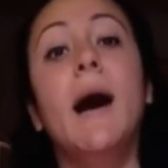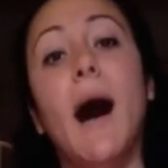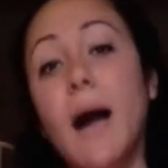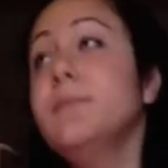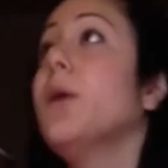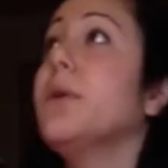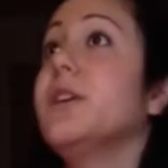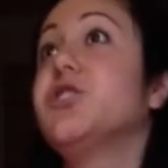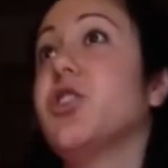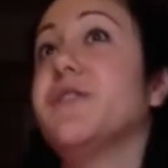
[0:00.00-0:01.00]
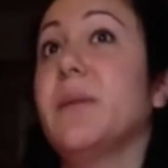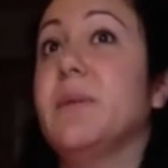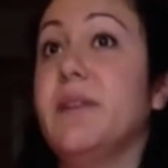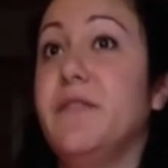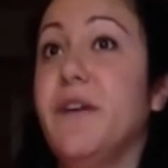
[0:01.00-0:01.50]
I'm not really sure if I
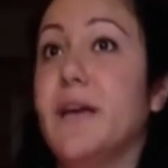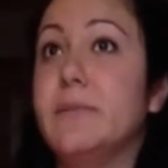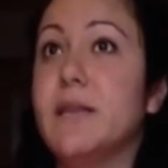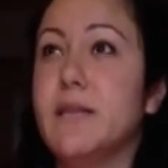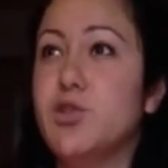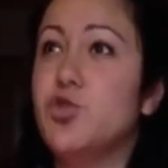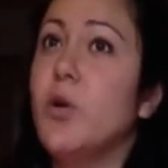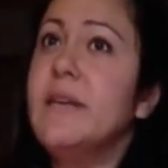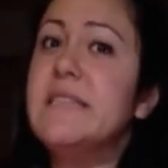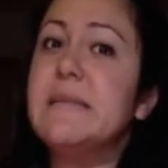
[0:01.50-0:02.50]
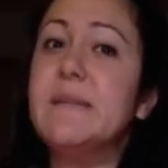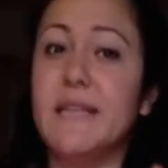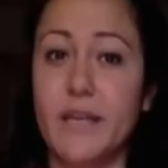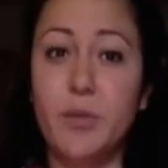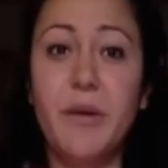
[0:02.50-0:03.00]
believe him. The story seemed a
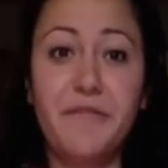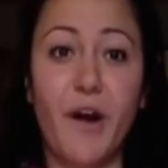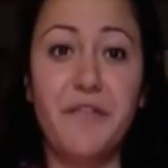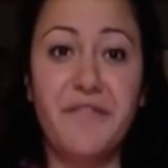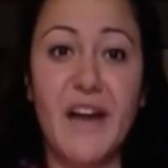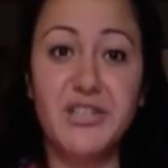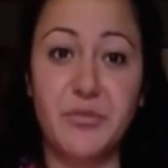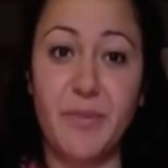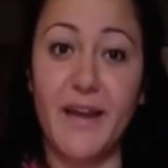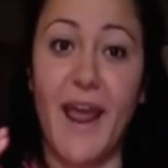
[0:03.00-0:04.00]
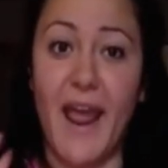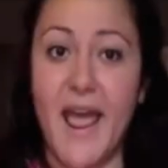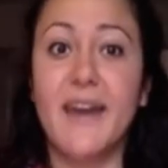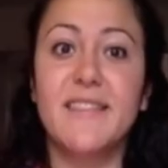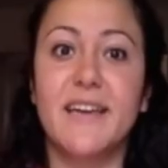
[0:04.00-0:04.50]
little bit far-fetched, but hey,
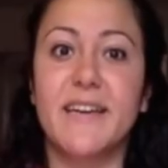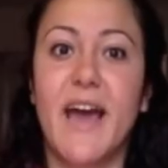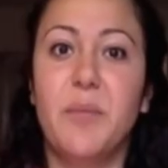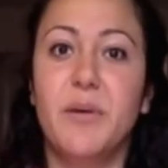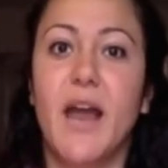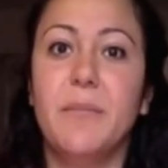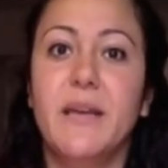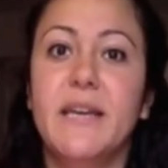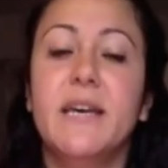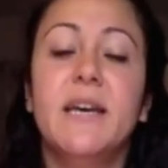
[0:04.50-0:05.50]
anything can happen. I mean,